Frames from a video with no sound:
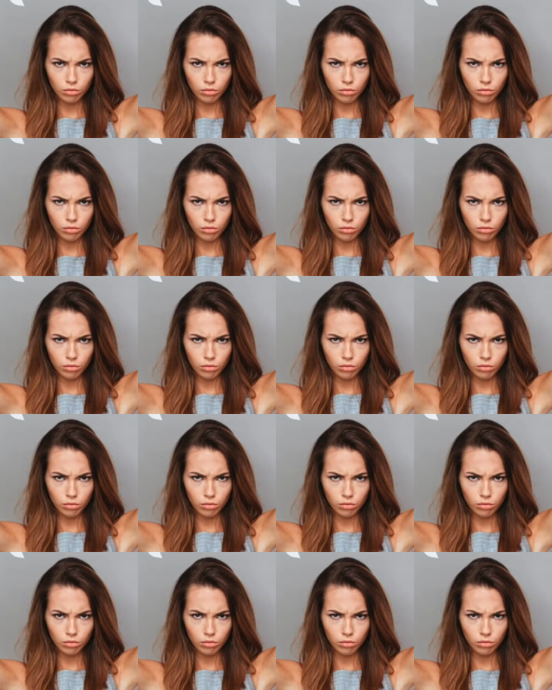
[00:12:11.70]

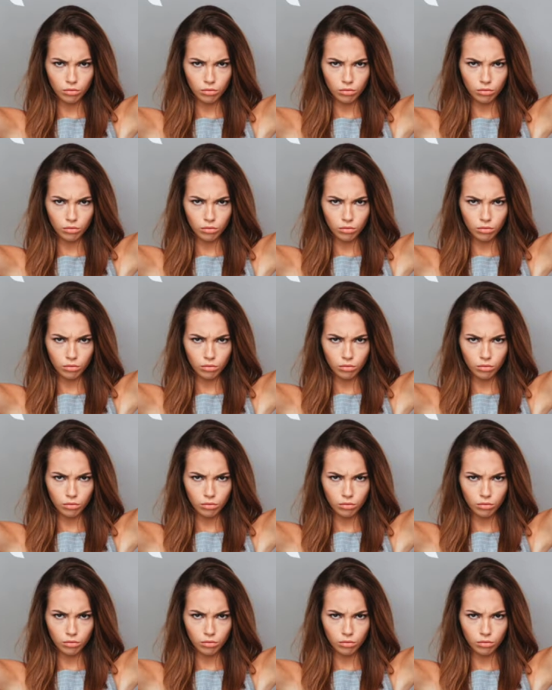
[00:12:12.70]

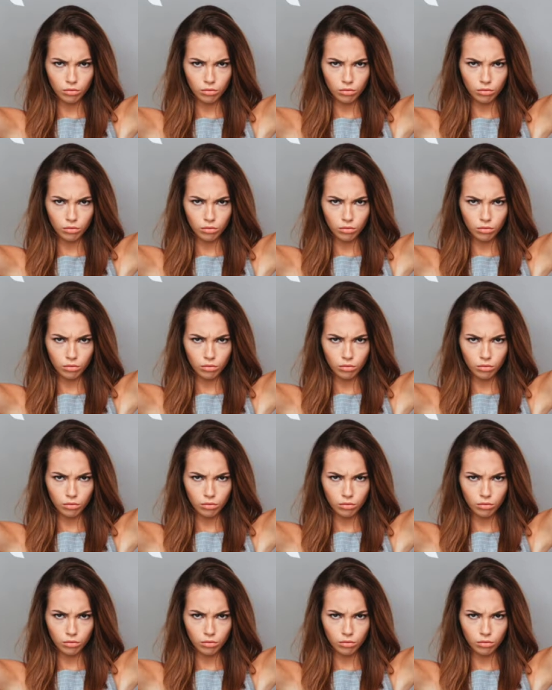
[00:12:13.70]

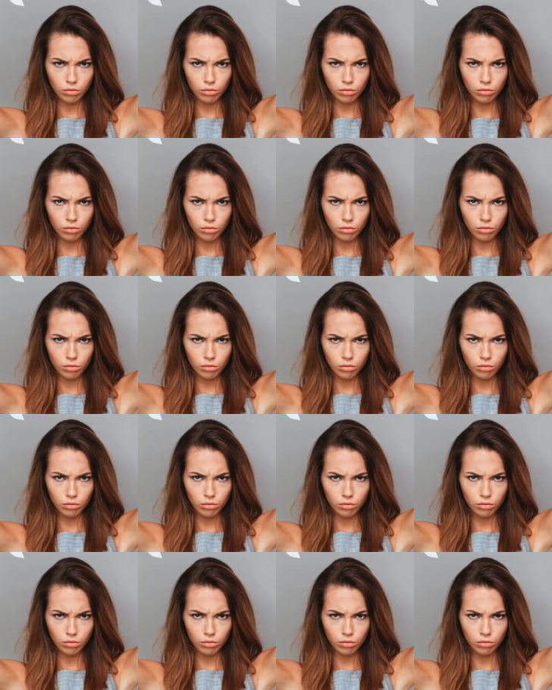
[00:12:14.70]
This is a still picture; no speech is visible.